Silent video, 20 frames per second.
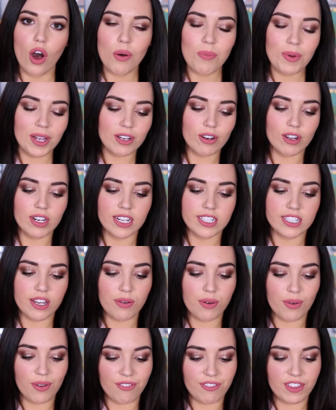Oh my God, I
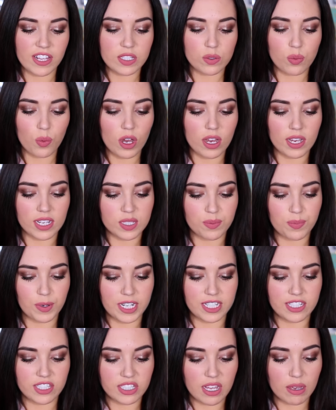don't know if this works, but
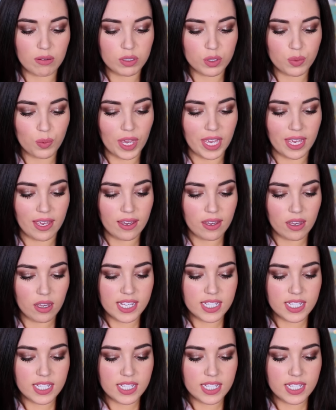it's so sweet.